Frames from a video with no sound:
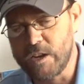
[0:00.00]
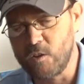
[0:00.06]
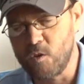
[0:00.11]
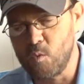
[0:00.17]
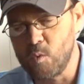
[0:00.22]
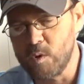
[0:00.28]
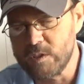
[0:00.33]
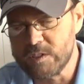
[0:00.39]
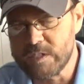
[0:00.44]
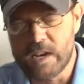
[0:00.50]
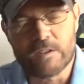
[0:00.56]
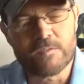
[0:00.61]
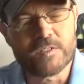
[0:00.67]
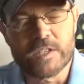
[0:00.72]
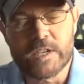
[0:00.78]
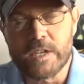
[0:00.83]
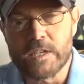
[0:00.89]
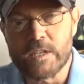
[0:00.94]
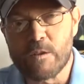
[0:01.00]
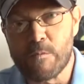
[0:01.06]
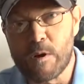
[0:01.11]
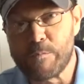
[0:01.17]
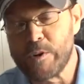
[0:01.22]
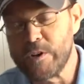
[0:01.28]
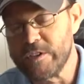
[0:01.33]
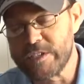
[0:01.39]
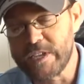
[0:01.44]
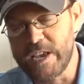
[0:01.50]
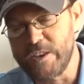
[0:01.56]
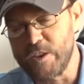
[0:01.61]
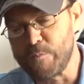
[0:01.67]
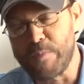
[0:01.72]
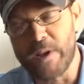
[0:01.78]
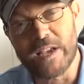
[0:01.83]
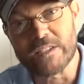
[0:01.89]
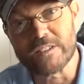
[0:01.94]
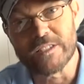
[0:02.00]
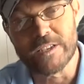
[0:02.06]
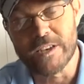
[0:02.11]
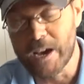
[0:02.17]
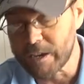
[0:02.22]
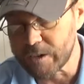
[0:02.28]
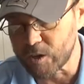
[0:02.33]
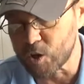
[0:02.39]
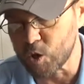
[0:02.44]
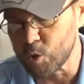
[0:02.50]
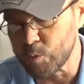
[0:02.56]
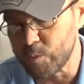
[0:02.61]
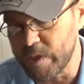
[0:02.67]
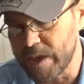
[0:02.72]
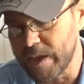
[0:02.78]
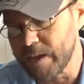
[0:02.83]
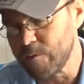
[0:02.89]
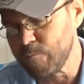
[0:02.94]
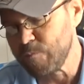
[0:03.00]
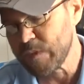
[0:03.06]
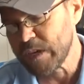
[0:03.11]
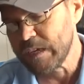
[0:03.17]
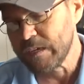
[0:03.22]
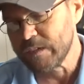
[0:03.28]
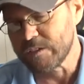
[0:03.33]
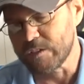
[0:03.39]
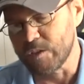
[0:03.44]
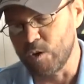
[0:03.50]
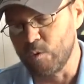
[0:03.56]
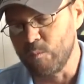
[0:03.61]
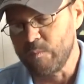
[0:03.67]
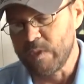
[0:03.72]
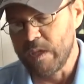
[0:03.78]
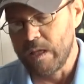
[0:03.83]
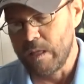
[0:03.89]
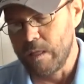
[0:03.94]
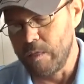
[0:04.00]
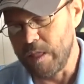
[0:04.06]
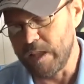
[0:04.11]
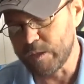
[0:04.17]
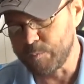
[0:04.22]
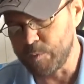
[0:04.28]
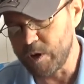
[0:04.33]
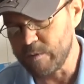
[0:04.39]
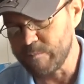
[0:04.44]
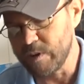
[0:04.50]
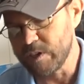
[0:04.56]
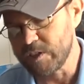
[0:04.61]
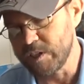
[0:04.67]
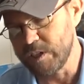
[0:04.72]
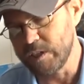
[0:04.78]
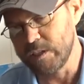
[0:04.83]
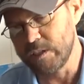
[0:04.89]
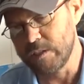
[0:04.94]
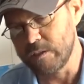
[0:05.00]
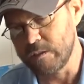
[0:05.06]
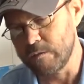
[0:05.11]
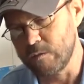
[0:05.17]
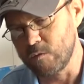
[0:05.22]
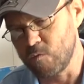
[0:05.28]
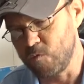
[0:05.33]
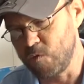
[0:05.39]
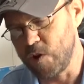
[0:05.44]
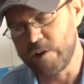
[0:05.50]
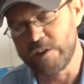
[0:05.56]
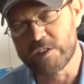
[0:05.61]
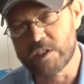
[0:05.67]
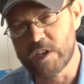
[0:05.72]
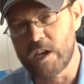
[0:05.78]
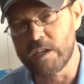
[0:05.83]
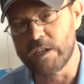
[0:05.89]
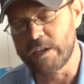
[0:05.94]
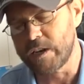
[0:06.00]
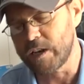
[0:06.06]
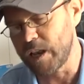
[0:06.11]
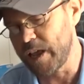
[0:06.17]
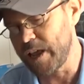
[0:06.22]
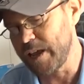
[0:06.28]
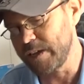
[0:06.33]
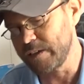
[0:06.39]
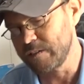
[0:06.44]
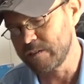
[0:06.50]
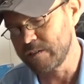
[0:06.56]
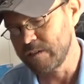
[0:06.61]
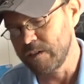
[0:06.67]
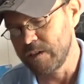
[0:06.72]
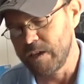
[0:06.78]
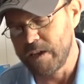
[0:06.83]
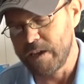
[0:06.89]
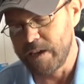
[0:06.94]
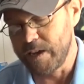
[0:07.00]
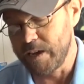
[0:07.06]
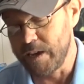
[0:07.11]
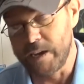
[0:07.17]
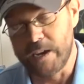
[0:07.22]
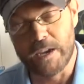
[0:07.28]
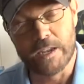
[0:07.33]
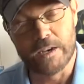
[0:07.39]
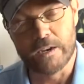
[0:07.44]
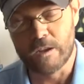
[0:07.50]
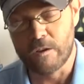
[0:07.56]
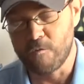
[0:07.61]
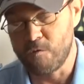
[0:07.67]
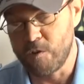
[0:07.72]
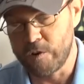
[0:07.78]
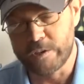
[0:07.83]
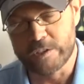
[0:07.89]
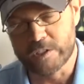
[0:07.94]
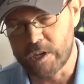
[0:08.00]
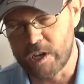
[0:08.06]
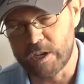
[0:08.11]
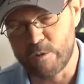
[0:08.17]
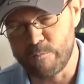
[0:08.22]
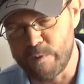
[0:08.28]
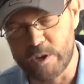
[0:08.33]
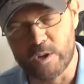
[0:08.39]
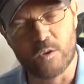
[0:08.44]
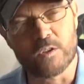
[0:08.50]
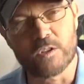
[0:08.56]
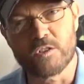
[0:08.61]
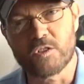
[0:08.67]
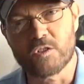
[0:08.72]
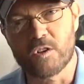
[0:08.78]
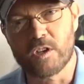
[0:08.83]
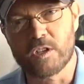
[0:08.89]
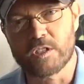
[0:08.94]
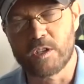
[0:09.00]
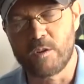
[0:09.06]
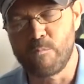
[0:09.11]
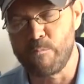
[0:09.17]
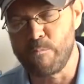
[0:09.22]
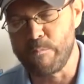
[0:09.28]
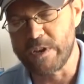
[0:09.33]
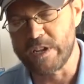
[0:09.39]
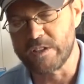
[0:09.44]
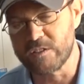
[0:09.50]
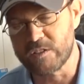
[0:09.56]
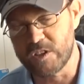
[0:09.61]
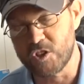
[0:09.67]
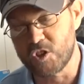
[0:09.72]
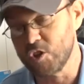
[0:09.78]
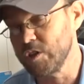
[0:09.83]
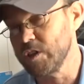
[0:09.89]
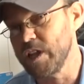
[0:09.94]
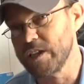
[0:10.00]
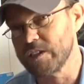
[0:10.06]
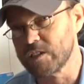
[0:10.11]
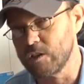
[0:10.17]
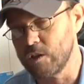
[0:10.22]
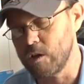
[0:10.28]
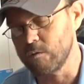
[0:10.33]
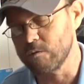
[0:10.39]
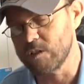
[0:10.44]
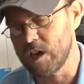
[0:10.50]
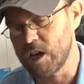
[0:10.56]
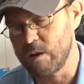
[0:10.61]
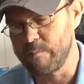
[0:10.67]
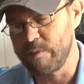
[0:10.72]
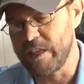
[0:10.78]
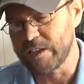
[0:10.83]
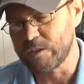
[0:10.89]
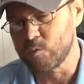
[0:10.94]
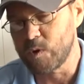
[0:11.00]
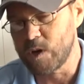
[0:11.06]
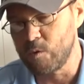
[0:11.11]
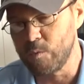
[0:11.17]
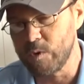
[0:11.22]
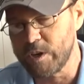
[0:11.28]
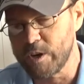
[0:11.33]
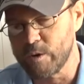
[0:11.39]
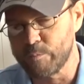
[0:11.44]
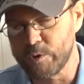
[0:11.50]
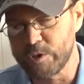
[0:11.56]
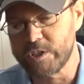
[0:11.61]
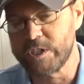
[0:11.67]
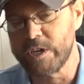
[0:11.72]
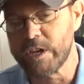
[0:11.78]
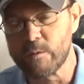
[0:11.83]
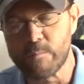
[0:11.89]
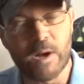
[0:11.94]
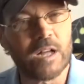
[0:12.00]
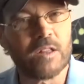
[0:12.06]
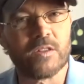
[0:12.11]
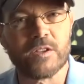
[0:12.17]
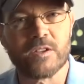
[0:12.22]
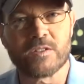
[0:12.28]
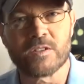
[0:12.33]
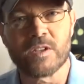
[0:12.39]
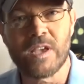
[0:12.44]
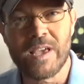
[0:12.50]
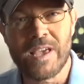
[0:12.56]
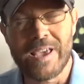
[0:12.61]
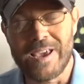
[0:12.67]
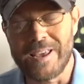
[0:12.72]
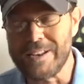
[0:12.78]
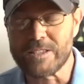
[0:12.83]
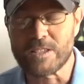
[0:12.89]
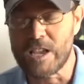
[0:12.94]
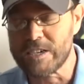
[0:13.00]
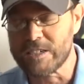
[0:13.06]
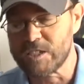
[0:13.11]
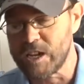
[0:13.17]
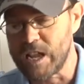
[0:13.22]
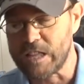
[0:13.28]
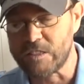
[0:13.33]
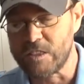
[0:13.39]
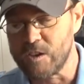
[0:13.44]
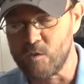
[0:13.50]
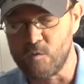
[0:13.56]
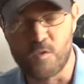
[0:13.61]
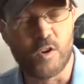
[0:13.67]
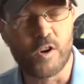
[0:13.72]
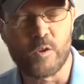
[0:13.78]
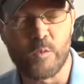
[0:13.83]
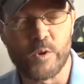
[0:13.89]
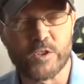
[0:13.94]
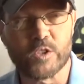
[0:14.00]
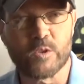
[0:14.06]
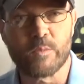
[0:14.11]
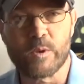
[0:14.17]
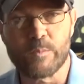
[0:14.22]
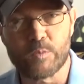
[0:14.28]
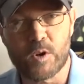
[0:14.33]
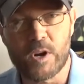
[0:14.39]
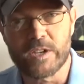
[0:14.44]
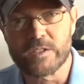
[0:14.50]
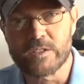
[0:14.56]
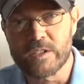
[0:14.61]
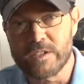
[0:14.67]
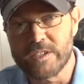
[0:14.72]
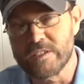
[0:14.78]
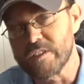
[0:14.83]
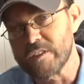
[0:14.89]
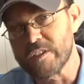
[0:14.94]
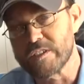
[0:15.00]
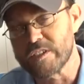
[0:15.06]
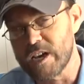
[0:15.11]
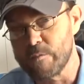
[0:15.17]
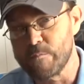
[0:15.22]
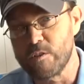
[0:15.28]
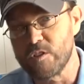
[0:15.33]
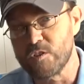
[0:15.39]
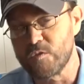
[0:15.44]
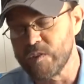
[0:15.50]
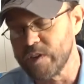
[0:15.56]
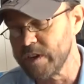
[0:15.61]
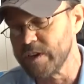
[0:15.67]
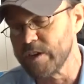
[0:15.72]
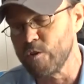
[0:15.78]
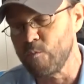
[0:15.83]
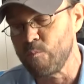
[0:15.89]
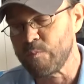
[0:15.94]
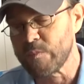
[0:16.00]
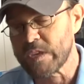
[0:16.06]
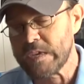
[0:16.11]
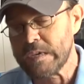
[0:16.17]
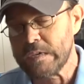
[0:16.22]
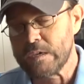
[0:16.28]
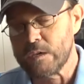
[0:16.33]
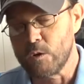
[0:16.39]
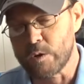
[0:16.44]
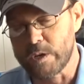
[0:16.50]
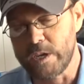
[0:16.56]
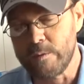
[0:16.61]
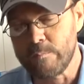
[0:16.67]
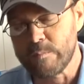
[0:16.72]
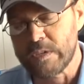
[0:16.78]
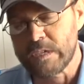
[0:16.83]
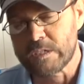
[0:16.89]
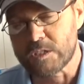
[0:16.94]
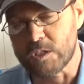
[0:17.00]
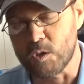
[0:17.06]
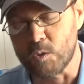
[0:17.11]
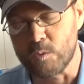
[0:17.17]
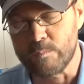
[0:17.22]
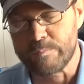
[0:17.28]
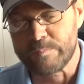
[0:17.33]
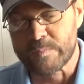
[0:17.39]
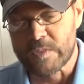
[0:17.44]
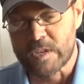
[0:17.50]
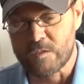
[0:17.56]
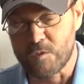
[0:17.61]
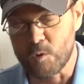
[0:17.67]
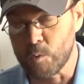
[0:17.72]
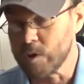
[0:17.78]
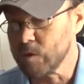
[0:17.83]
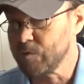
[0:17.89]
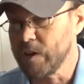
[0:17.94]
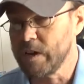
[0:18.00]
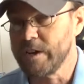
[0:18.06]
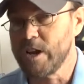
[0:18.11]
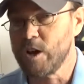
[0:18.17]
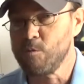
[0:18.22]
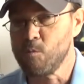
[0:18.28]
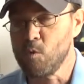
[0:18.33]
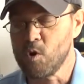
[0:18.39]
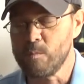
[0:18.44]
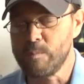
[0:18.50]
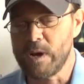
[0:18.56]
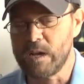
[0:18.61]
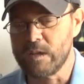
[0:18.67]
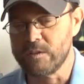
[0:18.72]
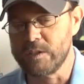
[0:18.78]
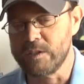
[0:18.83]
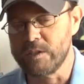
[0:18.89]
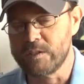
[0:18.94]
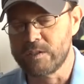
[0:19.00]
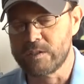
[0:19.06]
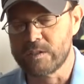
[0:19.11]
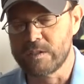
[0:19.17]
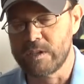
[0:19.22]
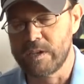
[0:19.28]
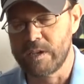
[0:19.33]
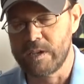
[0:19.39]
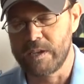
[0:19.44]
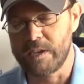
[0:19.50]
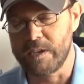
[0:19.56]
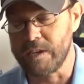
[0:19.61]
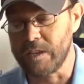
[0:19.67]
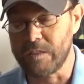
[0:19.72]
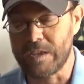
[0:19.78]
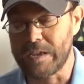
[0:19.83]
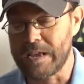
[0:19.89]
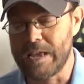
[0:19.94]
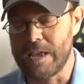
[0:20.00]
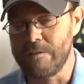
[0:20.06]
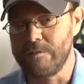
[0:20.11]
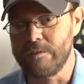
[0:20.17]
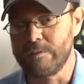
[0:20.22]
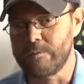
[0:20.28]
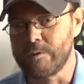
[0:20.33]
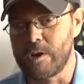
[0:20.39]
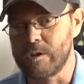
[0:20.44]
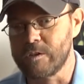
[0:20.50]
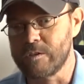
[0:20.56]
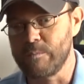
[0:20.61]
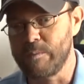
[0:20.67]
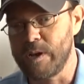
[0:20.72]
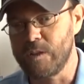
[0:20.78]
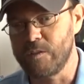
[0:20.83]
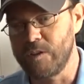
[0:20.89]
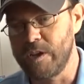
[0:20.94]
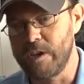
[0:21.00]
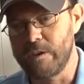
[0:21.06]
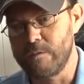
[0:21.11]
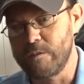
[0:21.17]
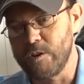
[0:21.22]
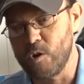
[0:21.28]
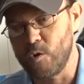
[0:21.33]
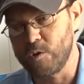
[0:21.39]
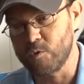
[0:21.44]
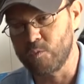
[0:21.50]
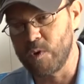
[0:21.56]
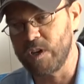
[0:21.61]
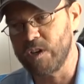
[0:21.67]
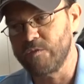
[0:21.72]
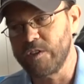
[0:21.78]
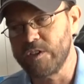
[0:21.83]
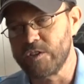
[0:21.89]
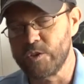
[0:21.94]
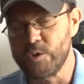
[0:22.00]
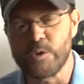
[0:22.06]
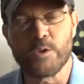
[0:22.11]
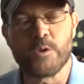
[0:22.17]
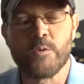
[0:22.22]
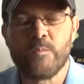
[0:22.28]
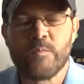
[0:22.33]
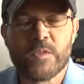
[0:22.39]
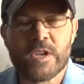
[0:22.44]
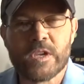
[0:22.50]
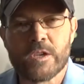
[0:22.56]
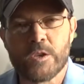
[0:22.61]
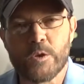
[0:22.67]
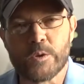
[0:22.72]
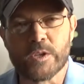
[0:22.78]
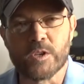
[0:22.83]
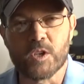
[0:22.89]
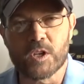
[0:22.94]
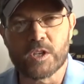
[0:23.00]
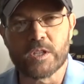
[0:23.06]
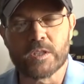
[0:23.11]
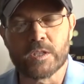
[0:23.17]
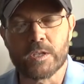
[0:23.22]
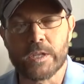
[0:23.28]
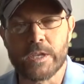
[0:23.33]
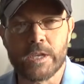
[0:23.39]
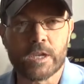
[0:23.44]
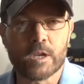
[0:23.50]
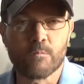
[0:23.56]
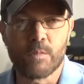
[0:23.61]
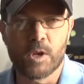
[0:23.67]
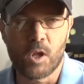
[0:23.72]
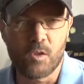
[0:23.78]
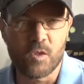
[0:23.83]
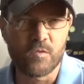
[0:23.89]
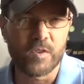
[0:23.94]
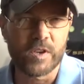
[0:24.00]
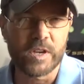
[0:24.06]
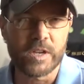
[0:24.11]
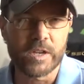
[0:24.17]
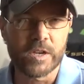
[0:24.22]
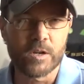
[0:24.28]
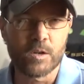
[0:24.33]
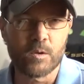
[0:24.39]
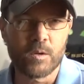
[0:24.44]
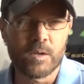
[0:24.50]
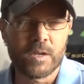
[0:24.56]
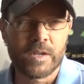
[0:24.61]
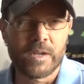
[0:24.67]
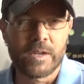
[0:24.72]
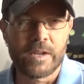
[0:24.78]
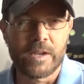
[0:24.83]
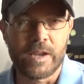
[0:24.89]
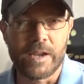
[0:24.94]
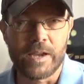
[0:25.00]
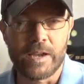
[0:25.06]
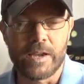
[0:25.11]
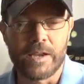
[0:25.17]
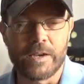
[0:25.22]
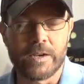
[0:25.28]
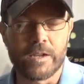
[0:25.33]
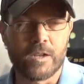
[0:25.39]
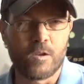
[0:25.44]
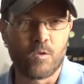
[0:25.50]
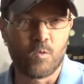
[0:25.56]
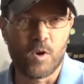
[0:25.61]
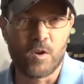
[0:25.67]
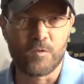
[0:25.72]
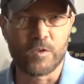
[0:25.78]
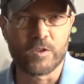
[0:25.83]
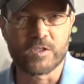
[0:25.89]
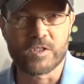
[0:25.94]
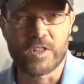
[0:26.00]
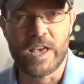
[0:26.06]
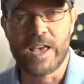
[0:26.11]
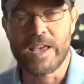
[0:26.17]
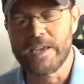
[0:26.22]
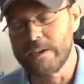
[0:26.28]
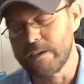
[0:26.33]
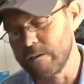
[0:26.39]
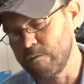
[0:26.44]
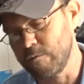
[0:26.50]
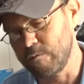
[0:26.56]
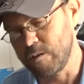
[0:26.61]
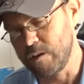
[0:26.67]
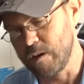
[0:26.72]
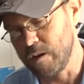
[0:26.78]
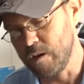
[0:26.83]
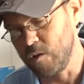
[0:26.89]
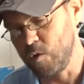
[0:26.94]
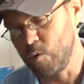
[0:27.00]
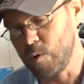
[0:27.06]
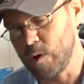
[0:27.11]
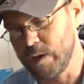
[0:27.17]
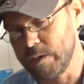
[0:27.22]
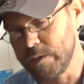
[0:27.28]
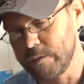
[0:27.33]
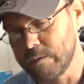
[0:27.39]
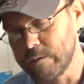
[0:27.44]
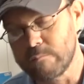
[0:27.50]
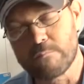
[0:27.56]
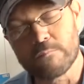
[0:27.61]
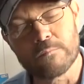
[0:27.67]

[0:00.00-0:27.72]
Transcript: of the ones that I've seen that my parents had in the past did not include that. So that's pretty much it. Very solid glass and very solid metal construction means it should last a long time and that's what I really appreciate about this. And it's actually, I think, very reasonably priced, at least at the time of this video. Okay, so if you want to find out more about this, anything I haven't talked about that, you know, is relevant to you, you can look at the link below the video and reference that. Otherwise,